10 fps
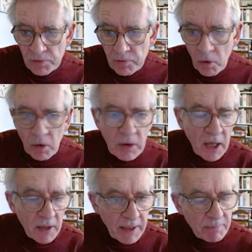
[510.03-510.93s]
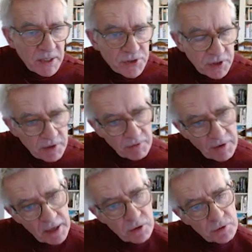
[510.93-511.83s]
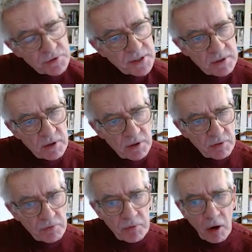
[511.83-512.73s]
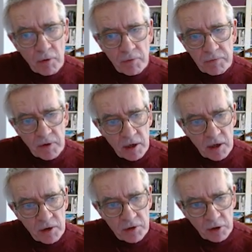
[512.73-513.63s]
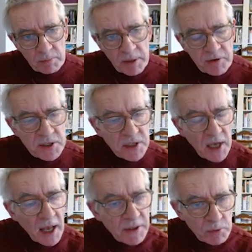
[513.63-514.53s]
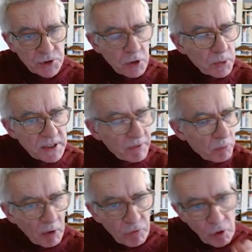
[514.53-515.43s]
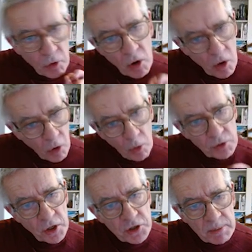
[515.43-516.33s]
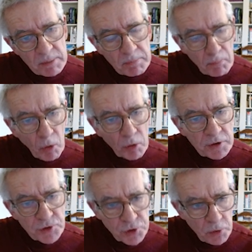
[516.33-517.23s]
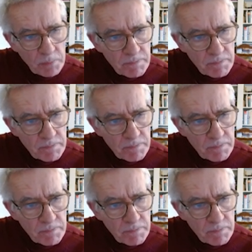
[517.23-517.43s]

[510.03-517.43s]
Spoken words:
4, that means that a value of on the previous slide that was 2.714 ought not to be more than 2.